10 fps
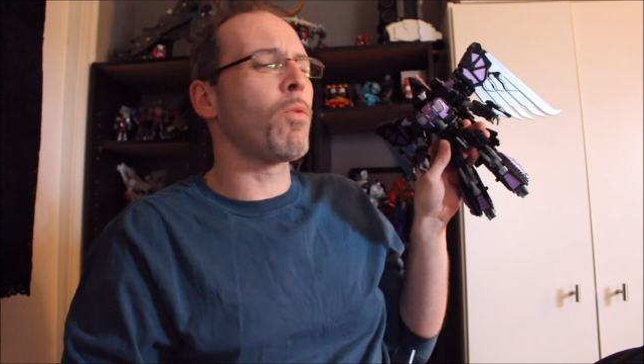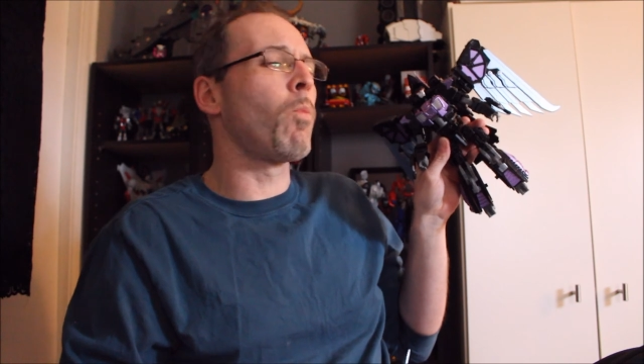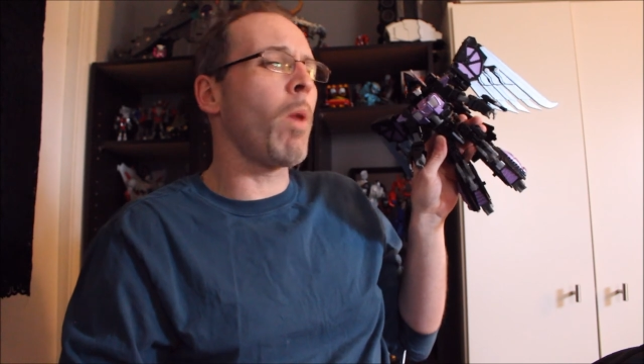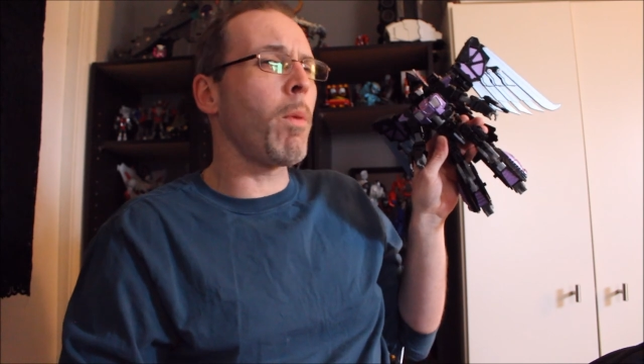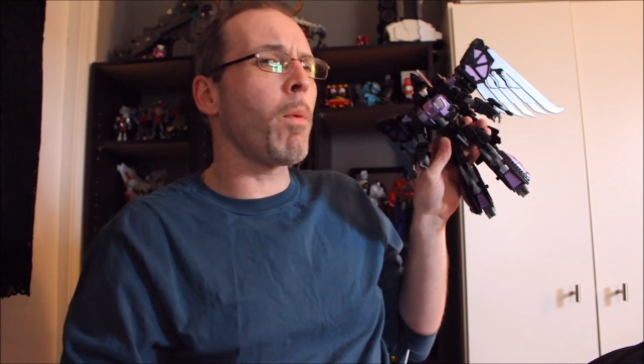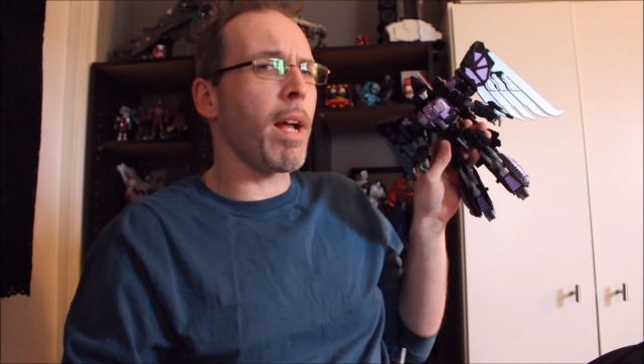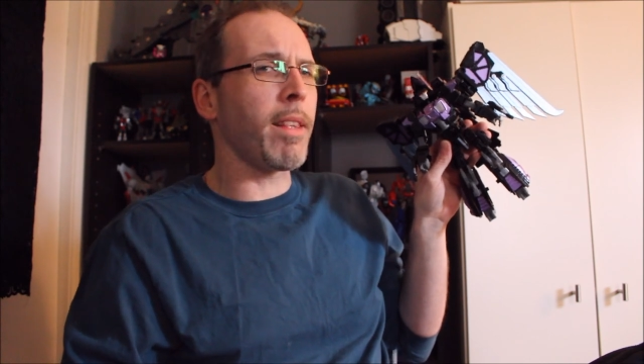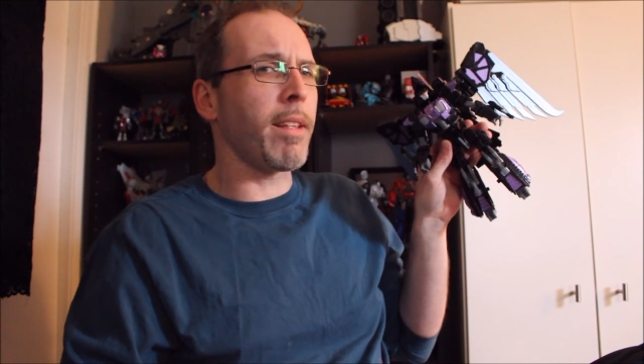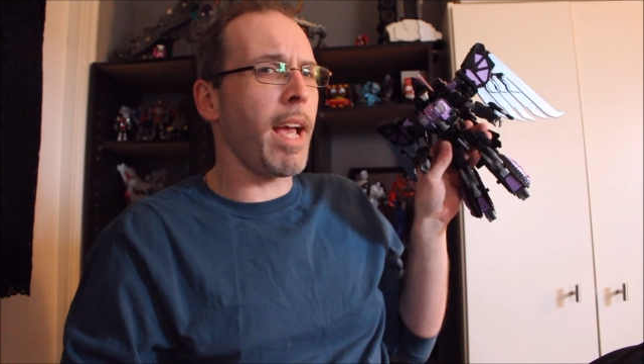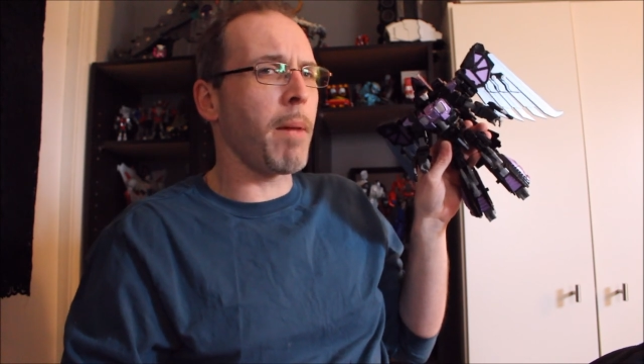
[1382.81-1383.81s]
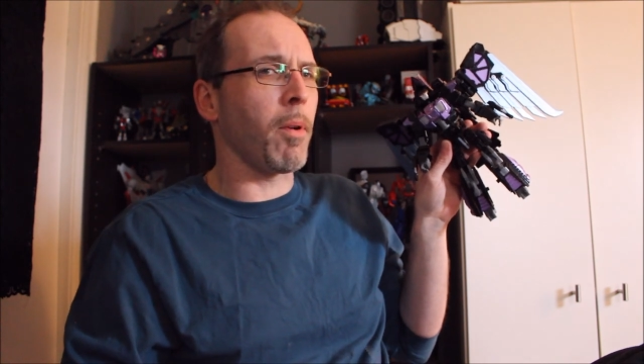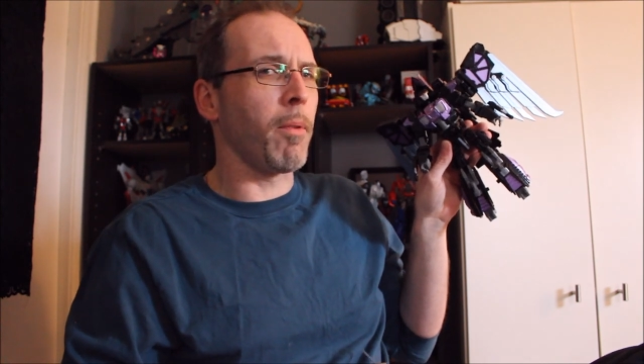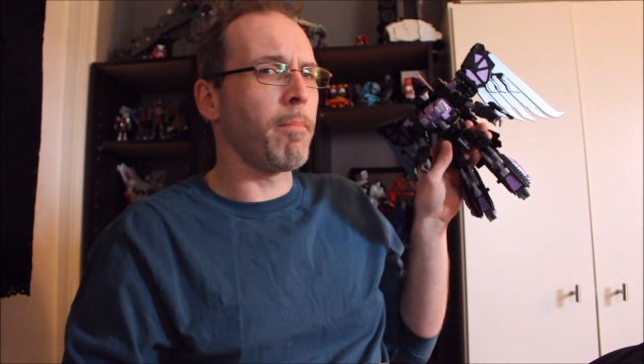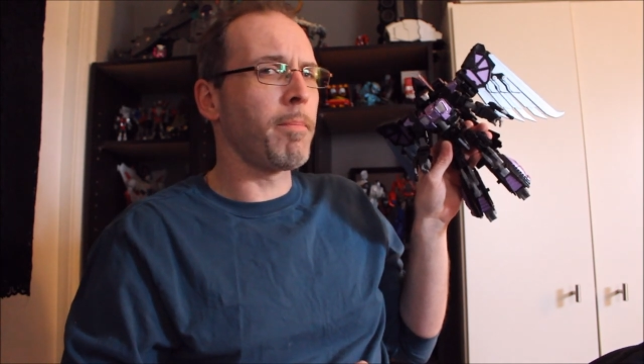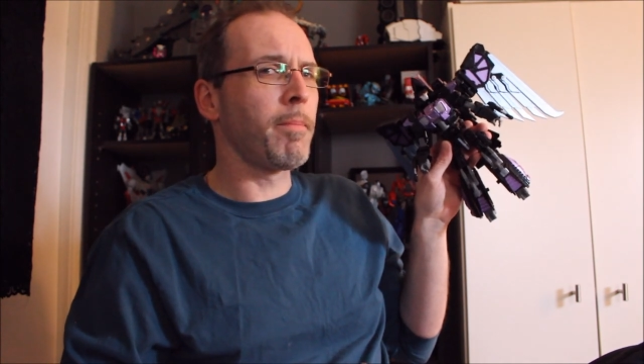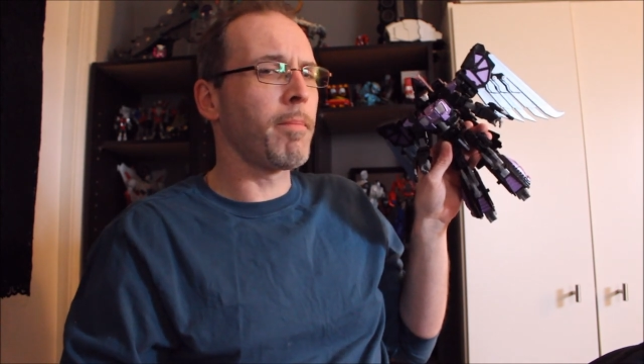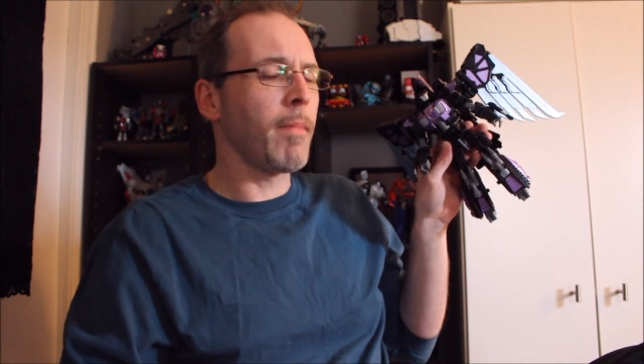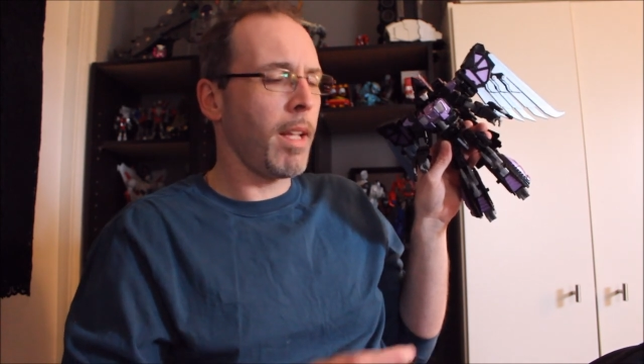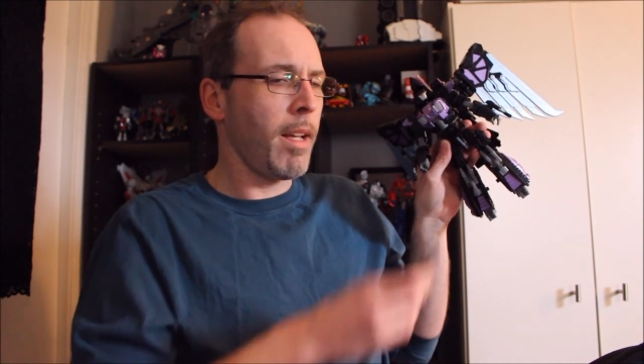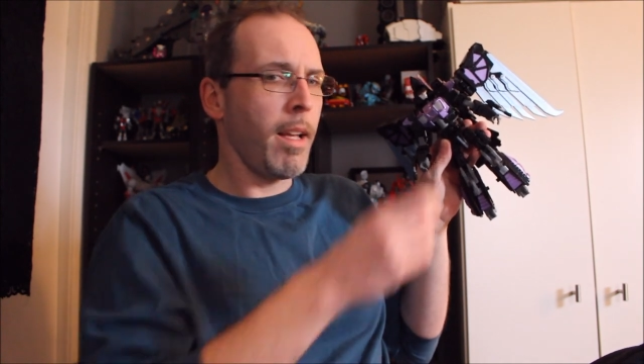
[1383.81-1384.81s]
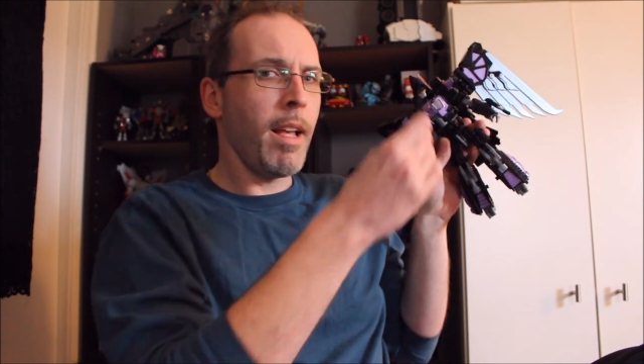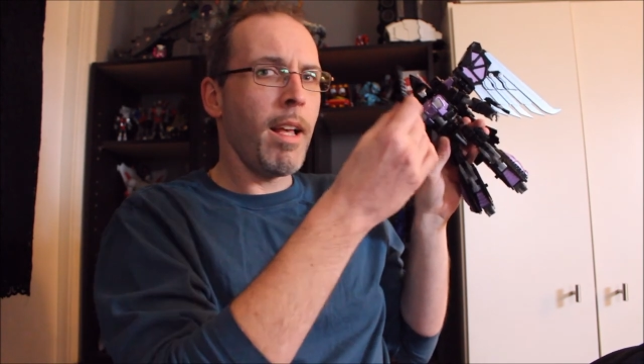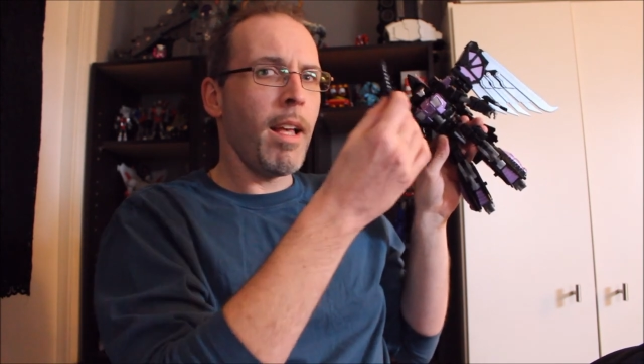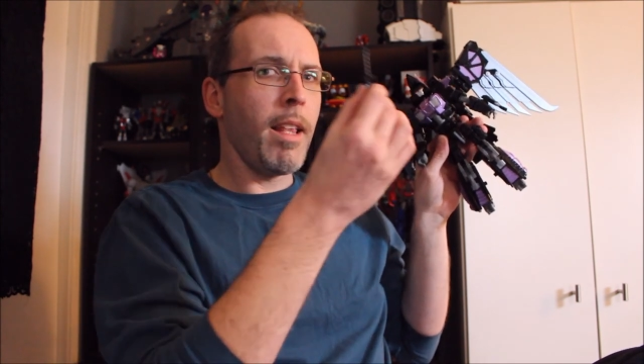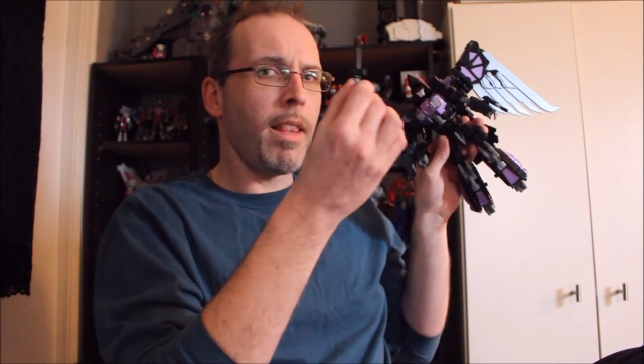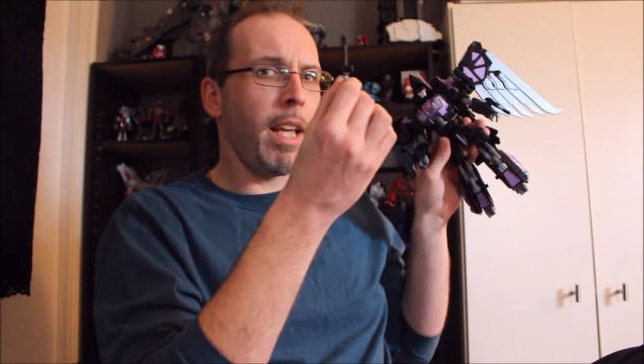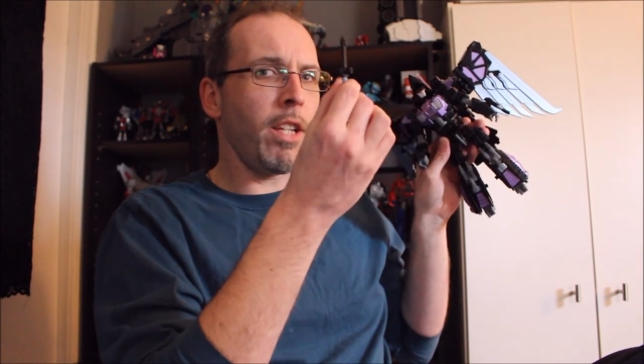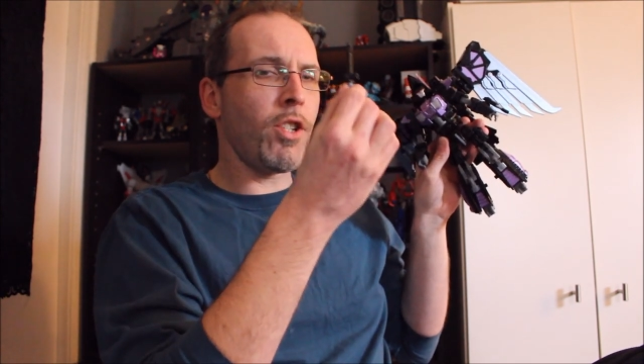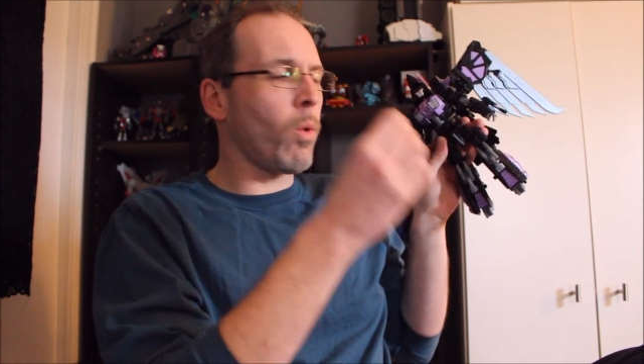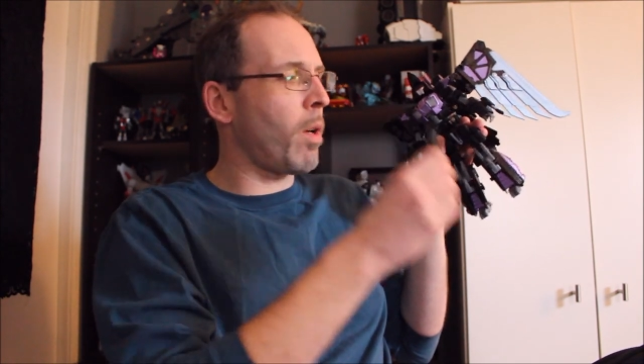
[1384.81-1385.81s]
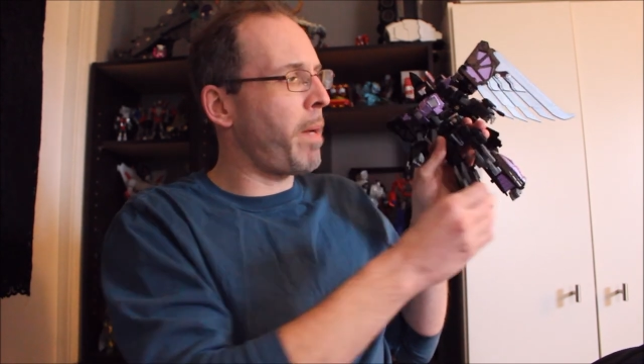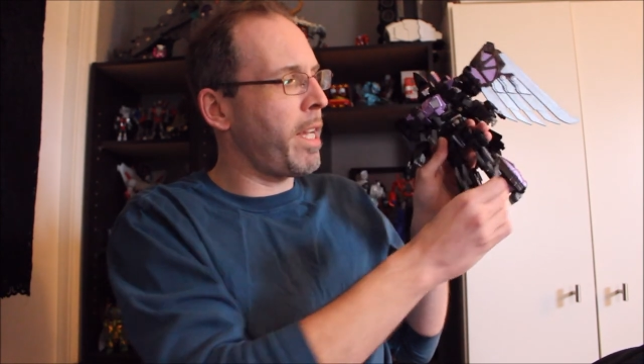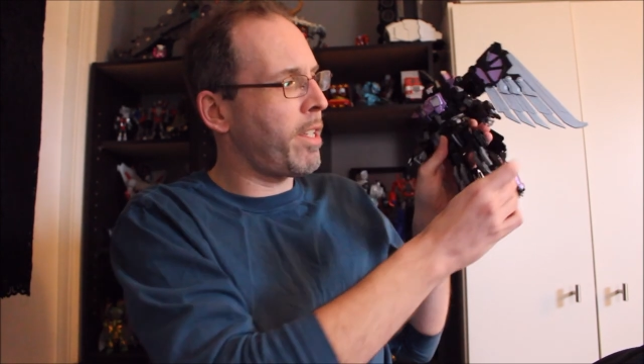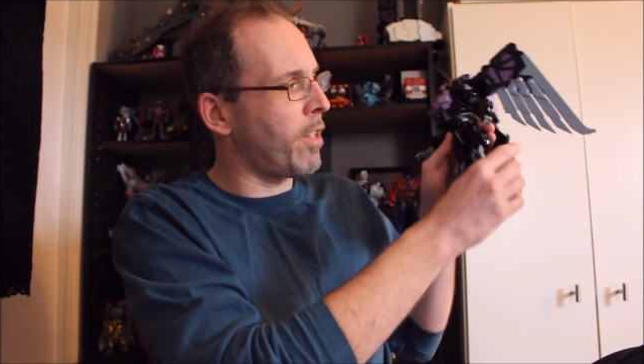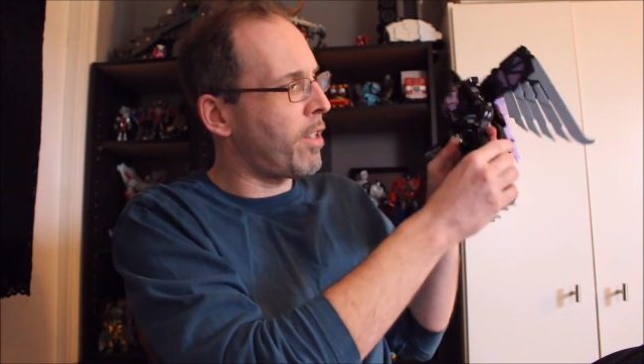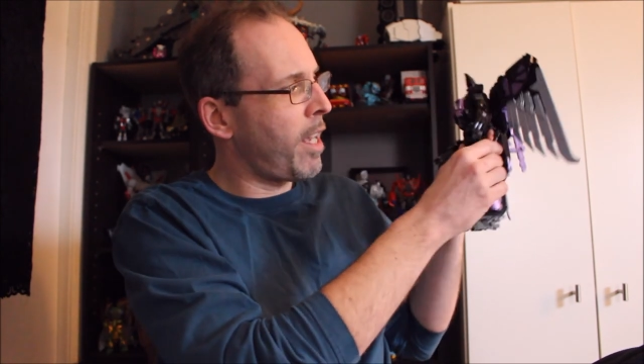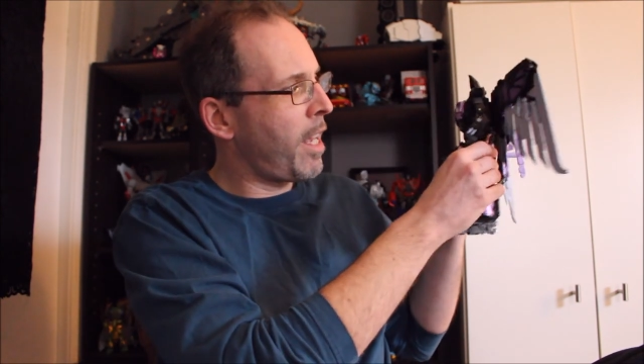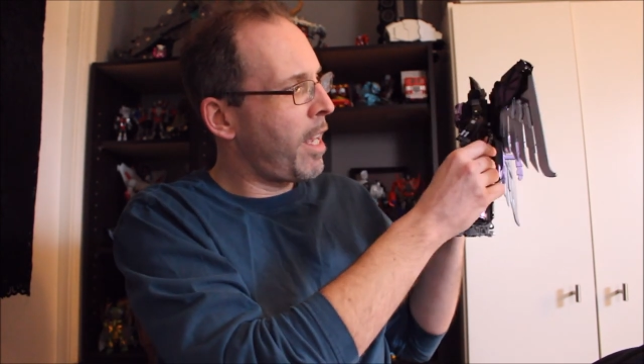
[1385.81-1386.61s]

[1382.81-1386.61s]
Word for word: mention when we were at the table. These sword pieces,